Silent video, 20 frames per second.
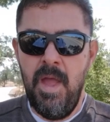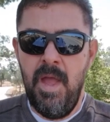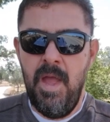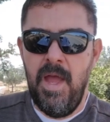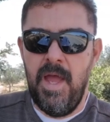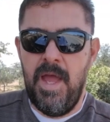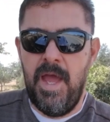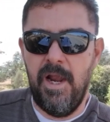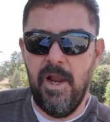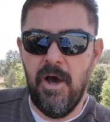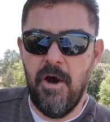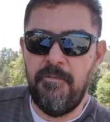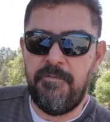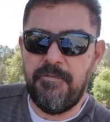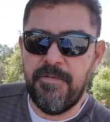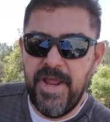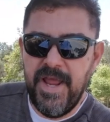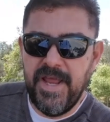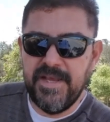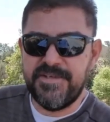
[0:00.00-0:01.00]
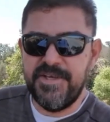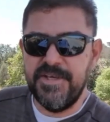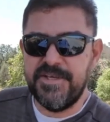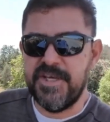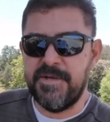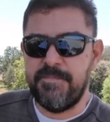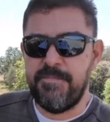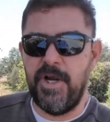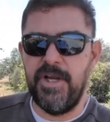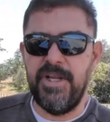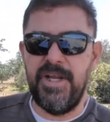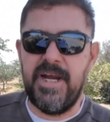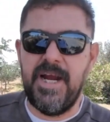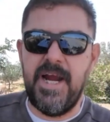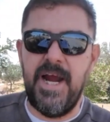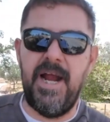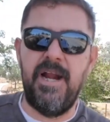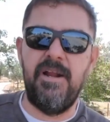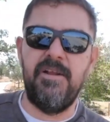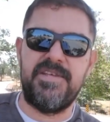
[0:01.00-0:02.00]
Hello, friends. This is Brother
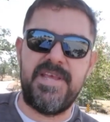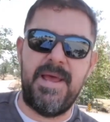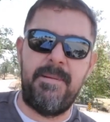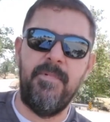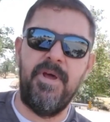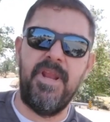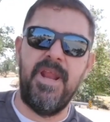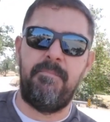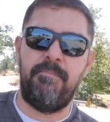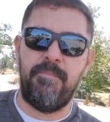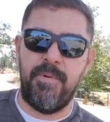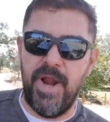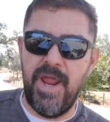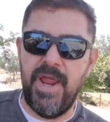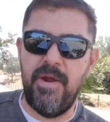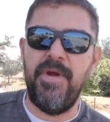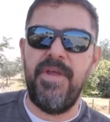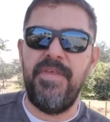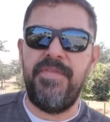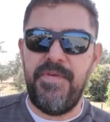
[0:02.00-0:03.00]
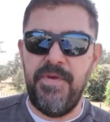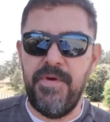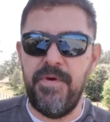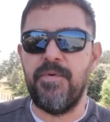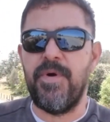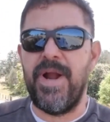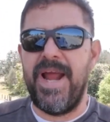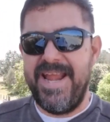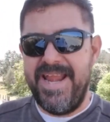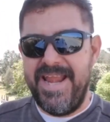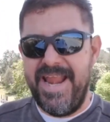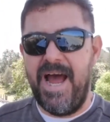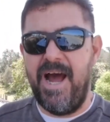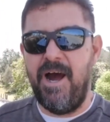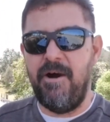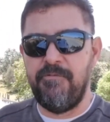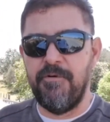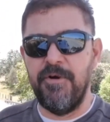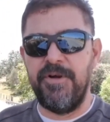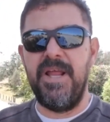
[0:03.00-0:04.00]
Carlos. I'm going to pray with you right now
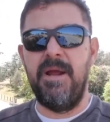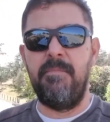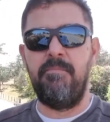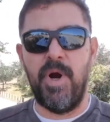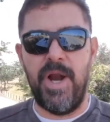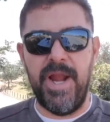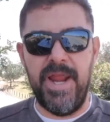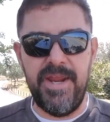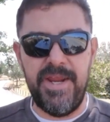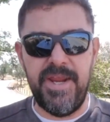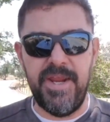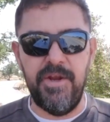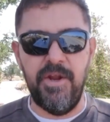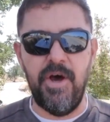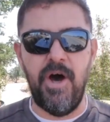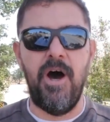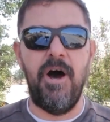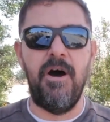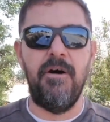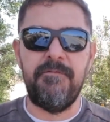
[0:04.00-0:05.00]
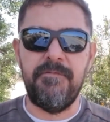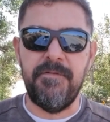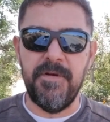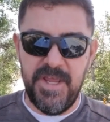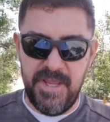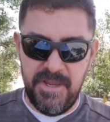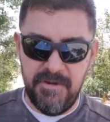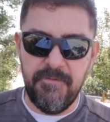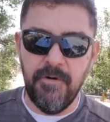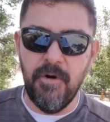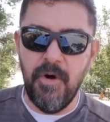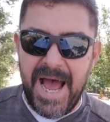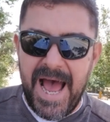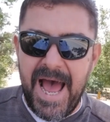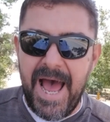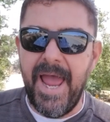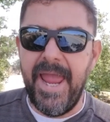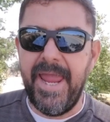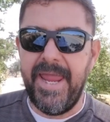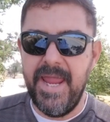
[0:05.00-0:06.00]
for the breaking of evil
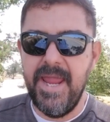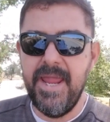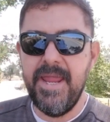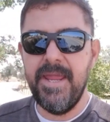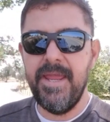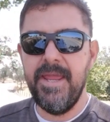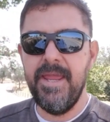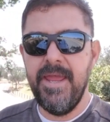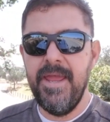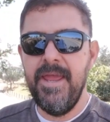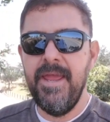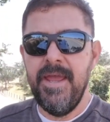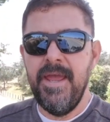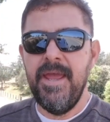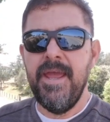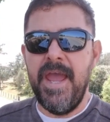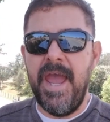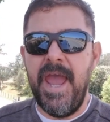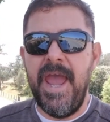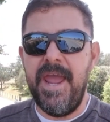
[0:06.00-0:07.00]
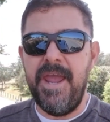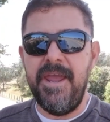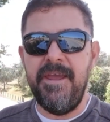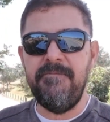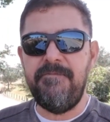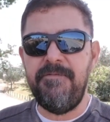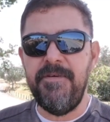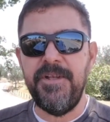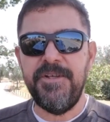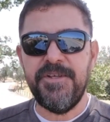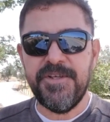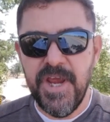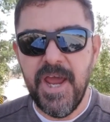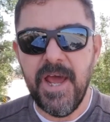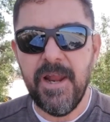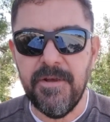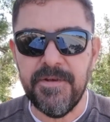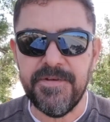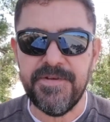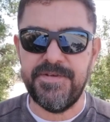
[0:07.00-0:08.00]
eye, envy,
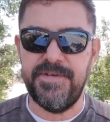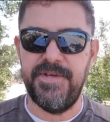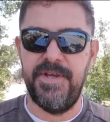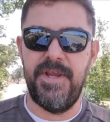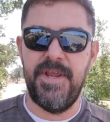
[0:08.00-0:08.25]
jealousy,